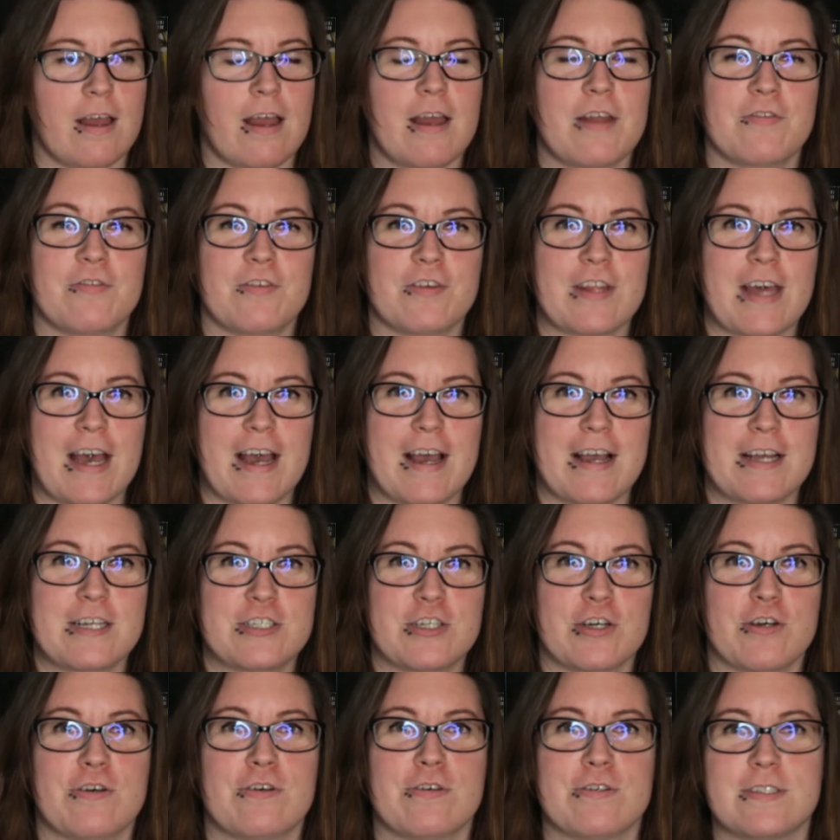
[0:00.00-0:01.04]
And for that I
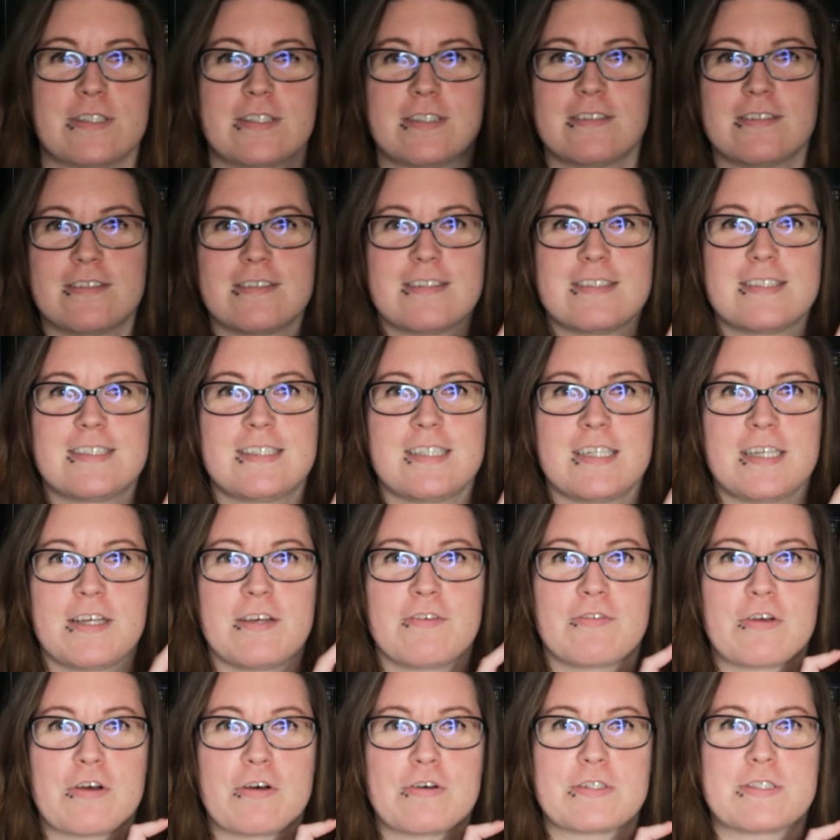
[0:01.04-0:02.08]
chose City
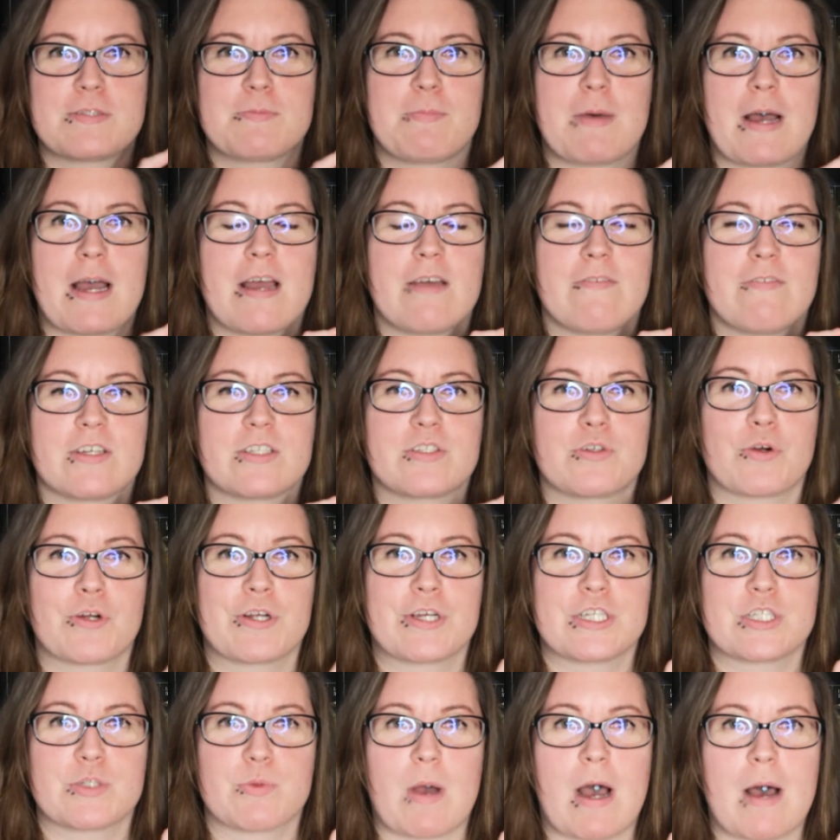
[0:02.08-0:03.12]
of Ghosts by
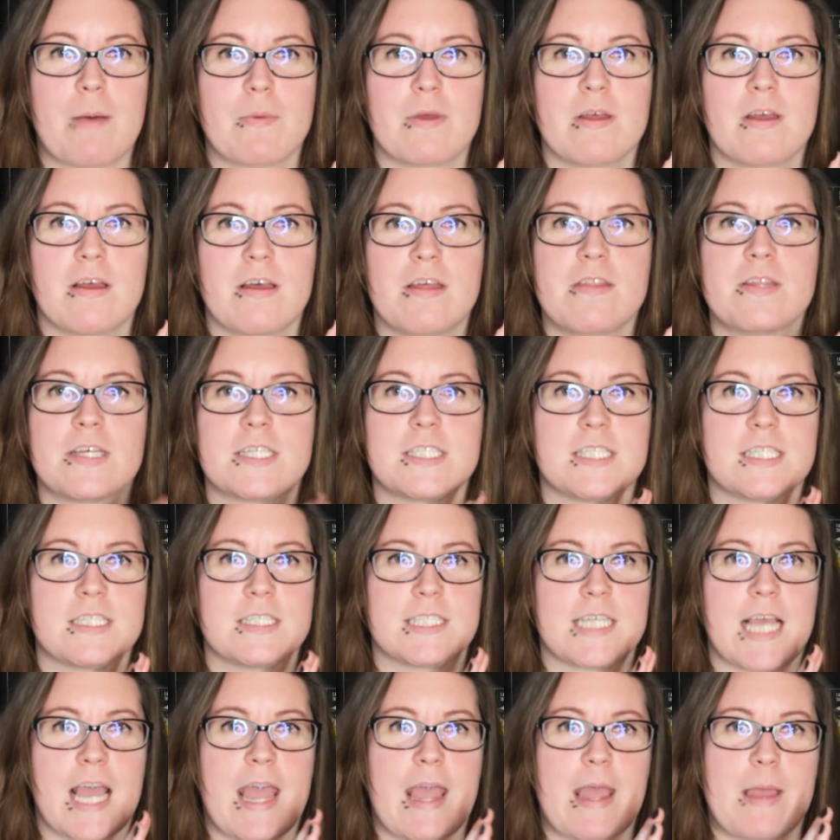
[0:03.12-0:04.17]
Victoria Schwab. This
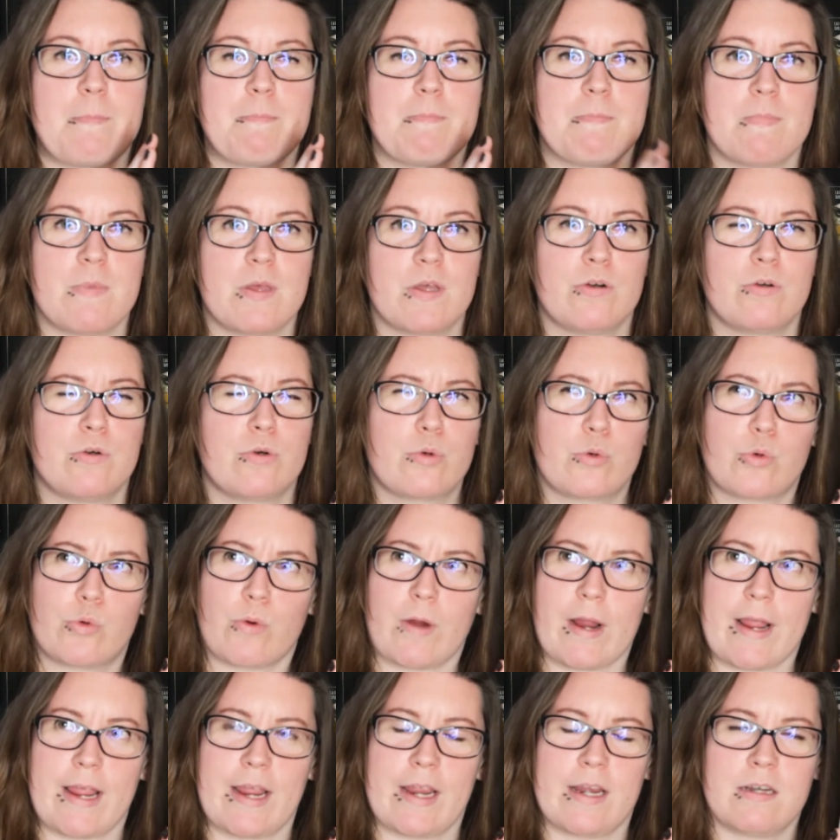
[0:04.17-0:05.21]
is a middle
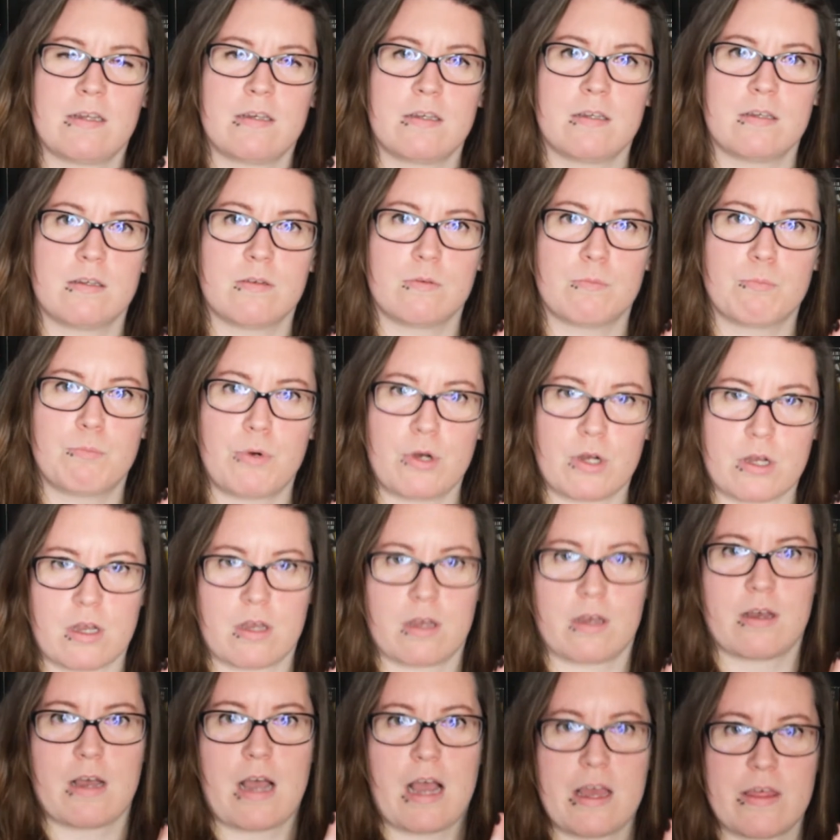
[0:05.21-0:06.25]
grade book,
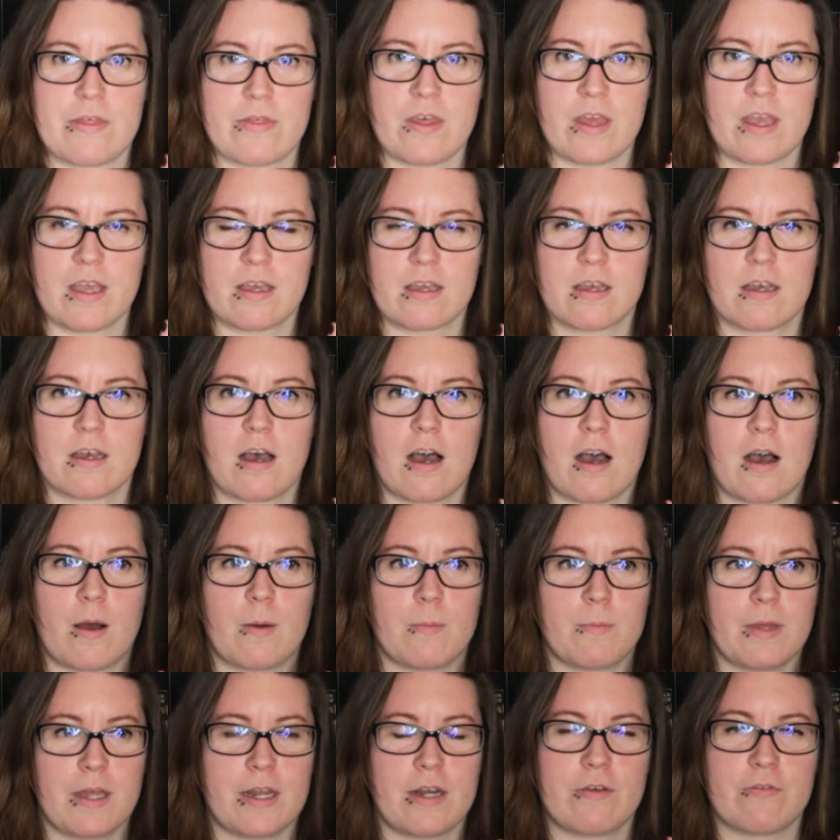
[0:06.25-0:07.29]
I think,
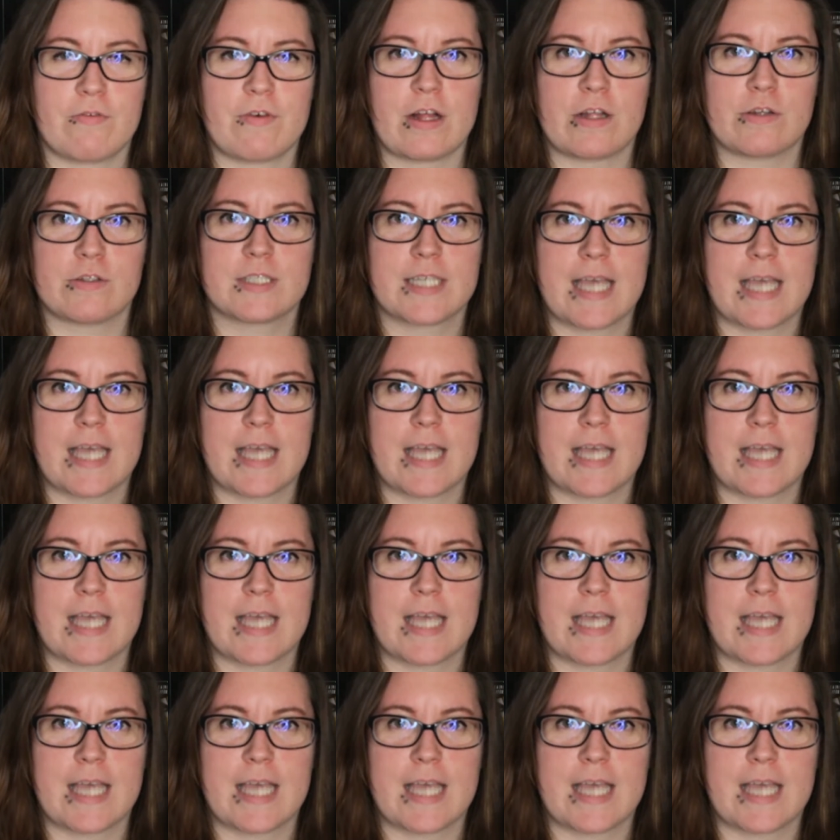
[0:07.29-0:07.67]
and it follows